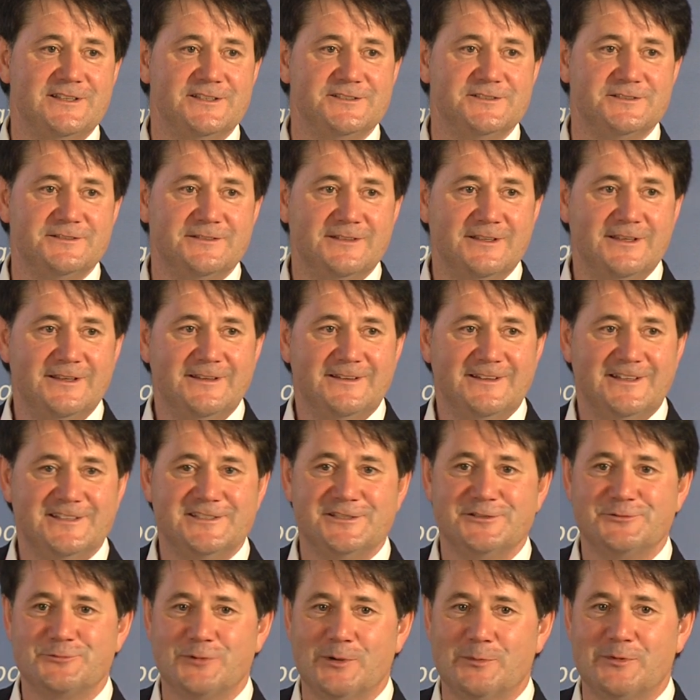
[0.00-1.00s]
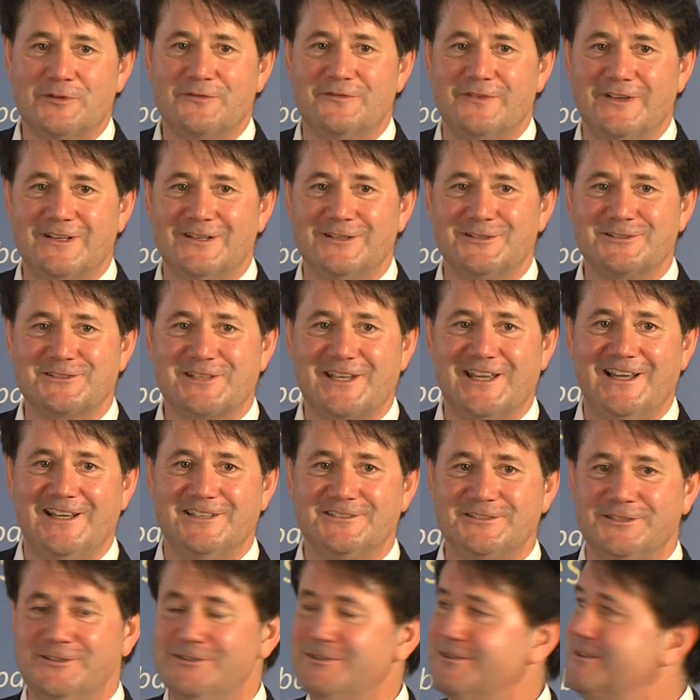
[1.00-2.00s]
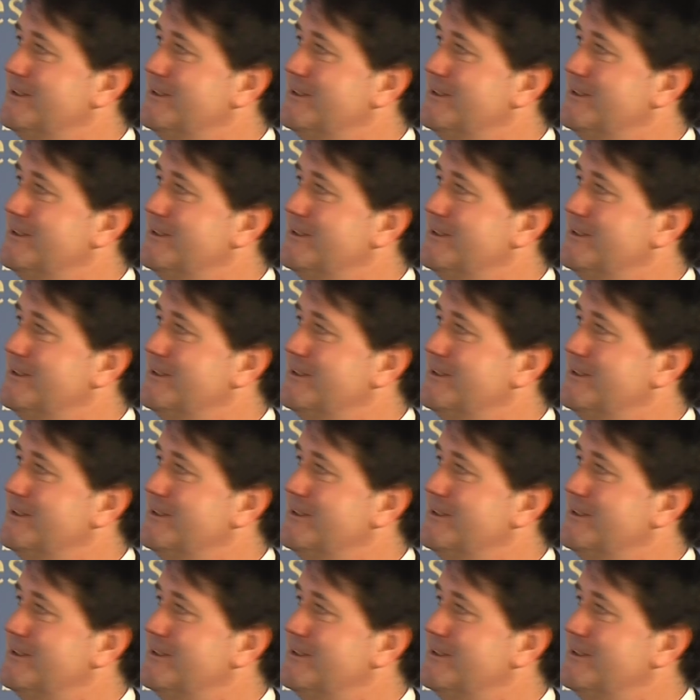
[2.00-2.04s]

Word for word: this. This is Robert Fidler's castle.